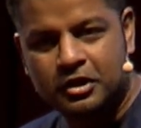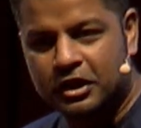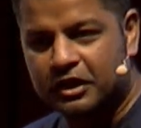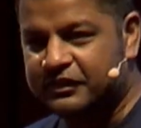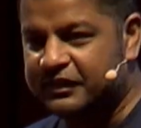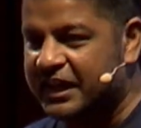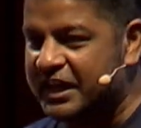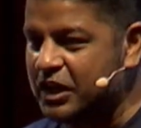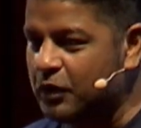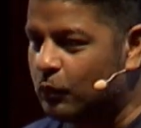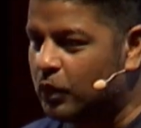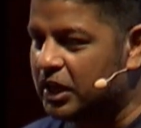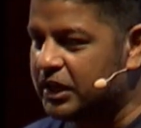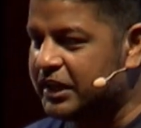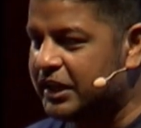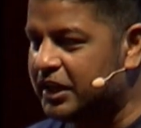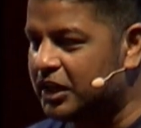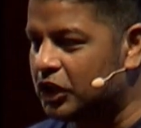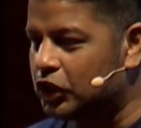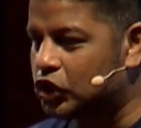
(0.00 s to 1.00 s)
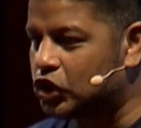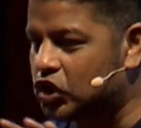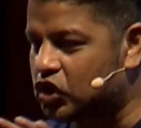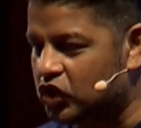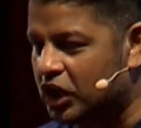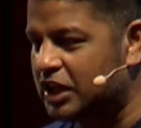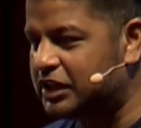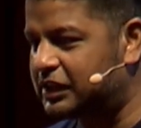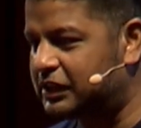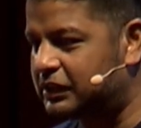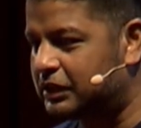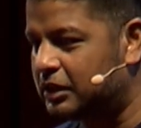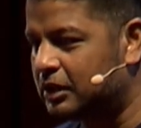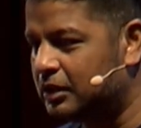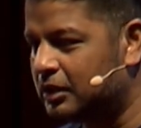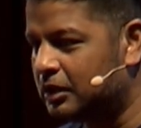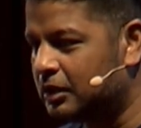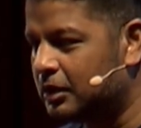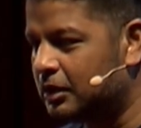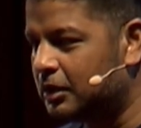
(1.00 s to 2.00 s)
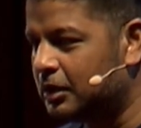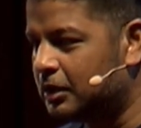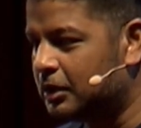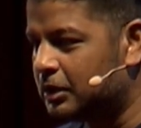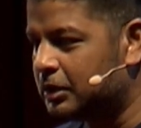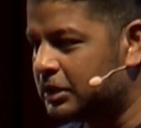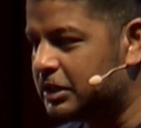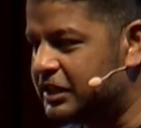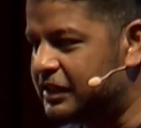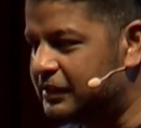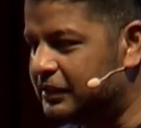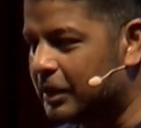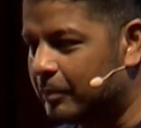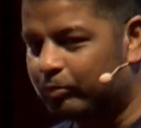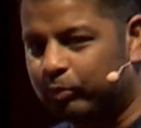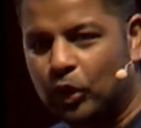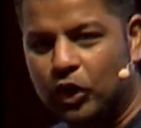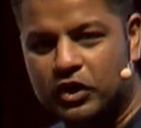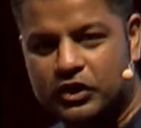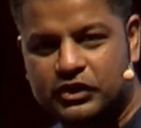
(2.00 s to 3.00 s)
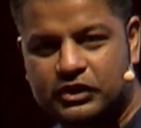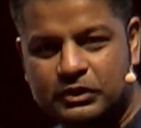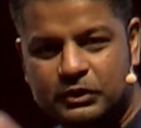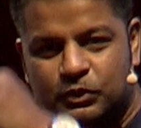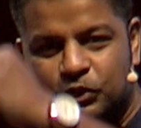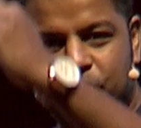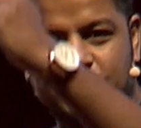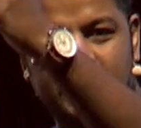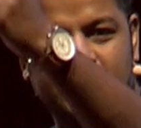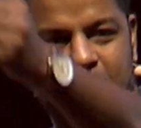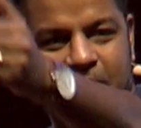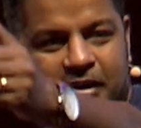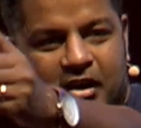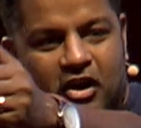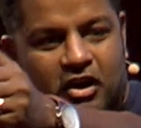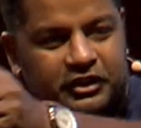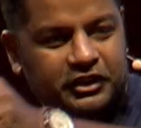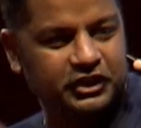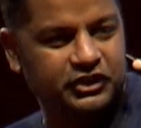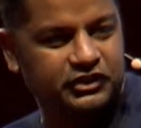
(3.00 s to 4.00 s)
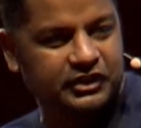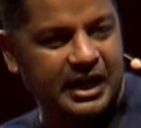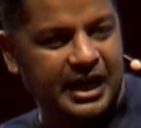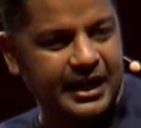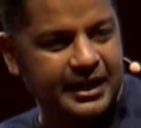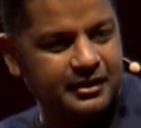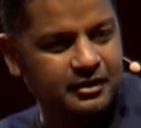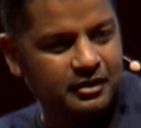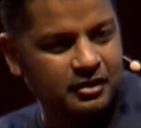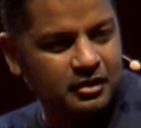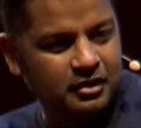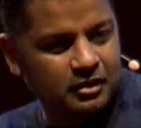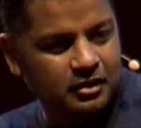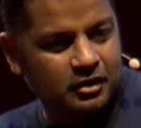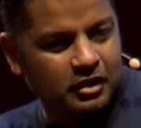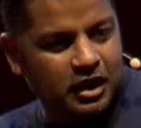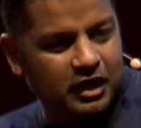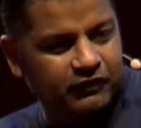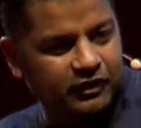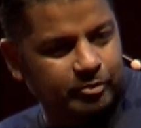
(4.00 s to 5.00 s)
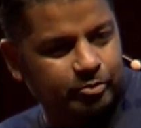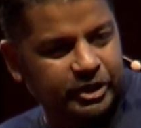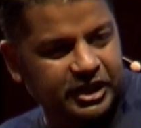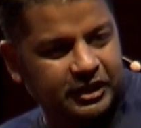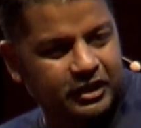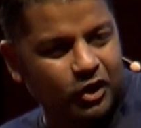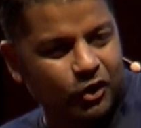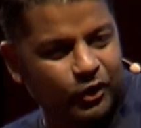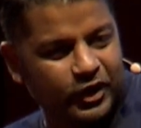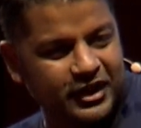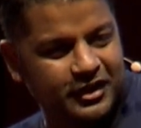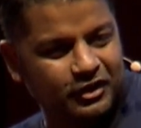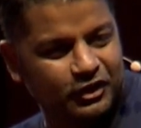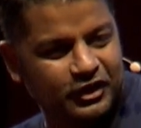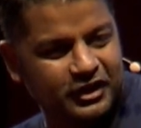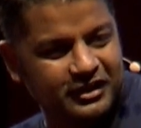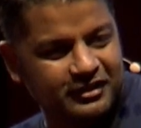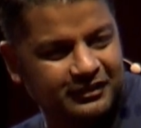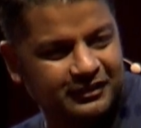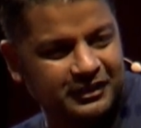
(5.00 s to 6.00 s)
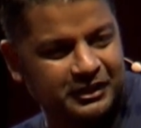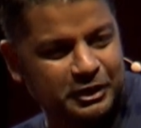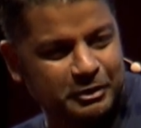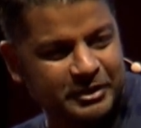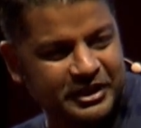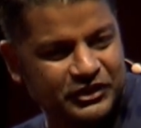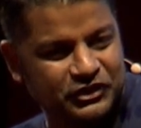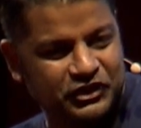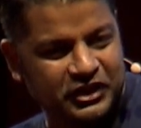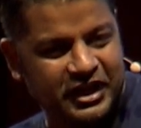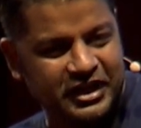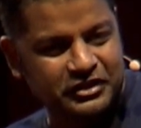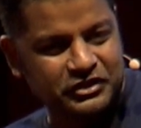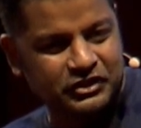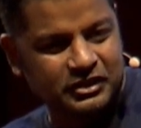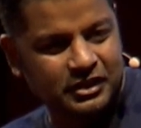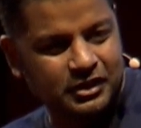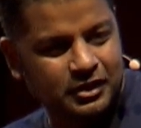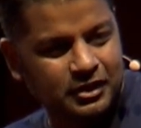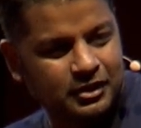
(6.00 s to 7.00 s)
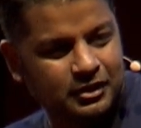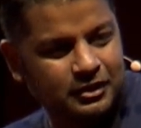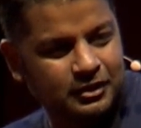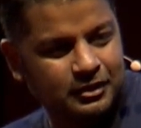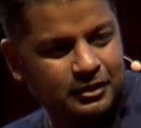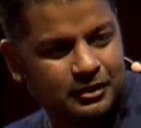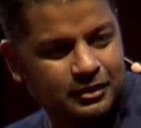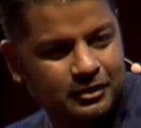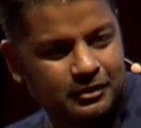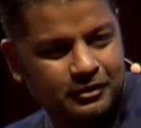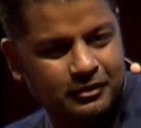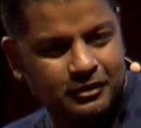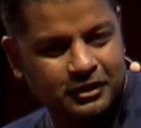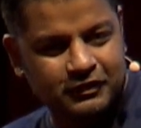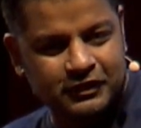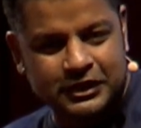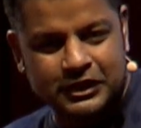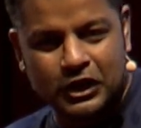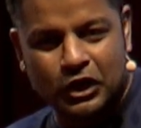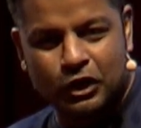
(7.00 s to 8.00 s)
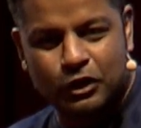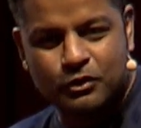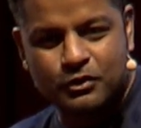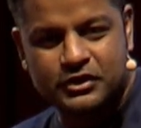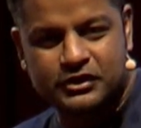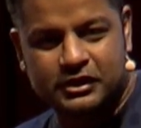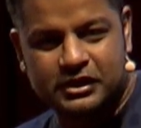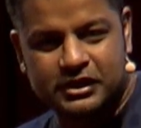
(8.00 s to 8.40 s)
Does anyone here trust the person who's on the other side of a Bitcoin or an Ethereum exchange? You even know who's